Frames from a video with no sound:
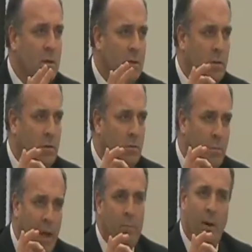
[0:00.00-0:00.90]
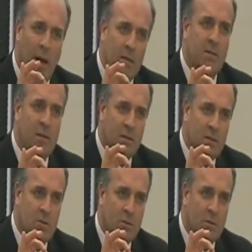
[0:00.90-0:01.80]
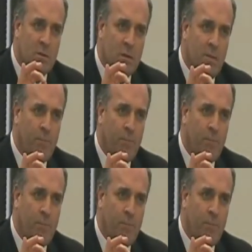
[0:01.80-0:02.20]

to bad policy decisions.